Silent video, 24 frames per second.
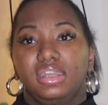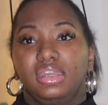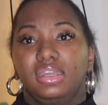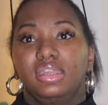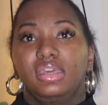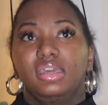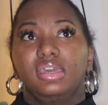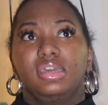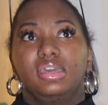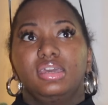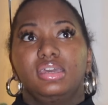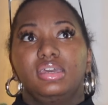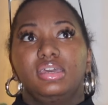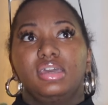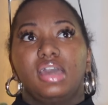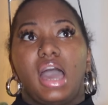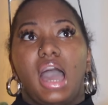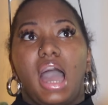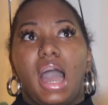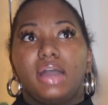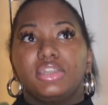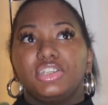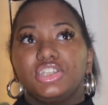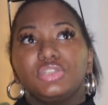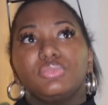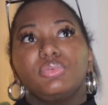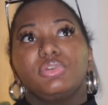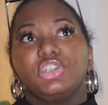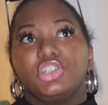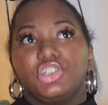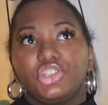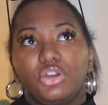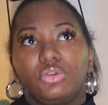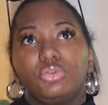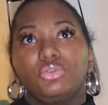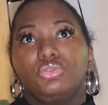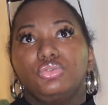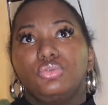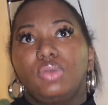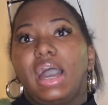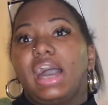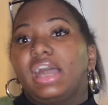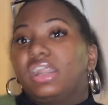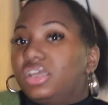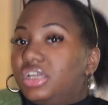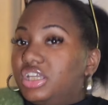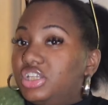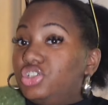and I just want to show you
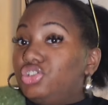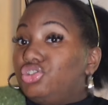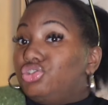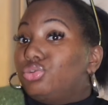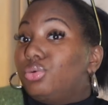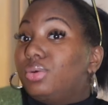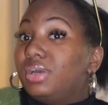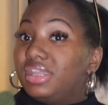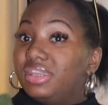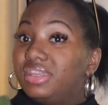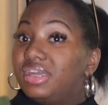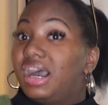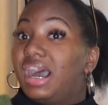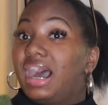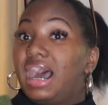how to enjoy the